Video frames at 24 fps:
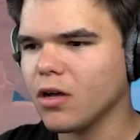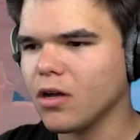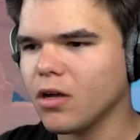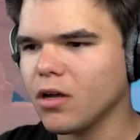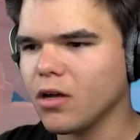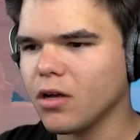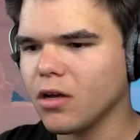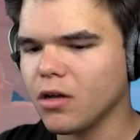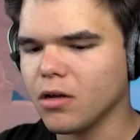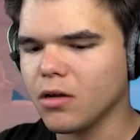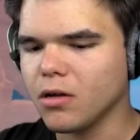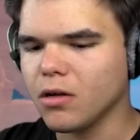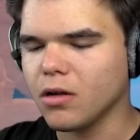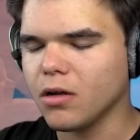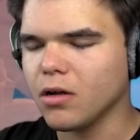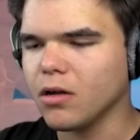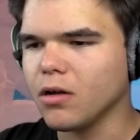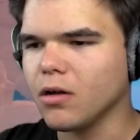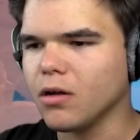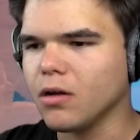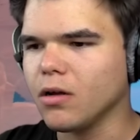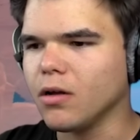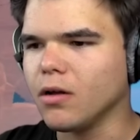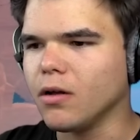guess.
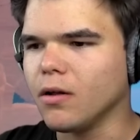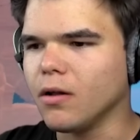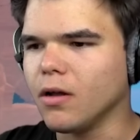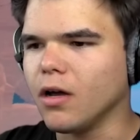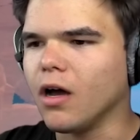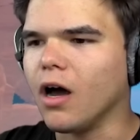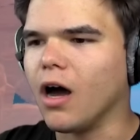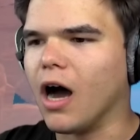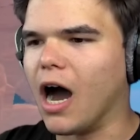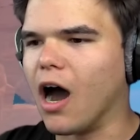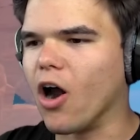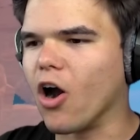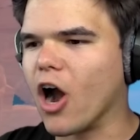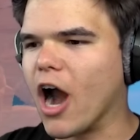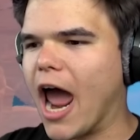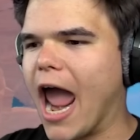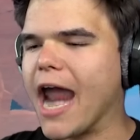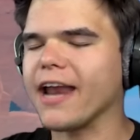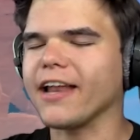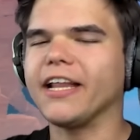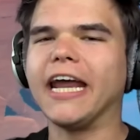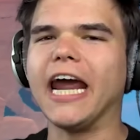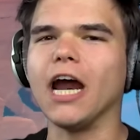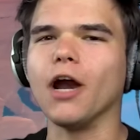All
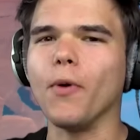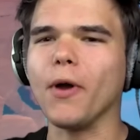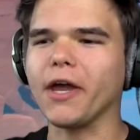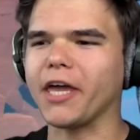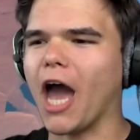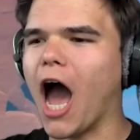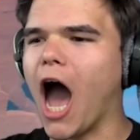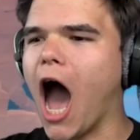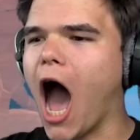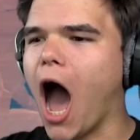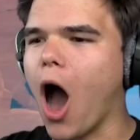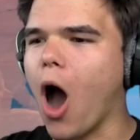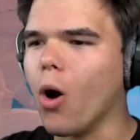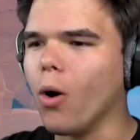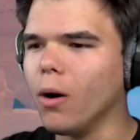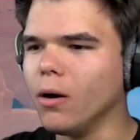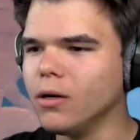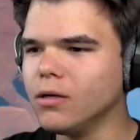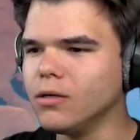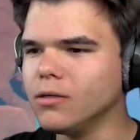right, here we go.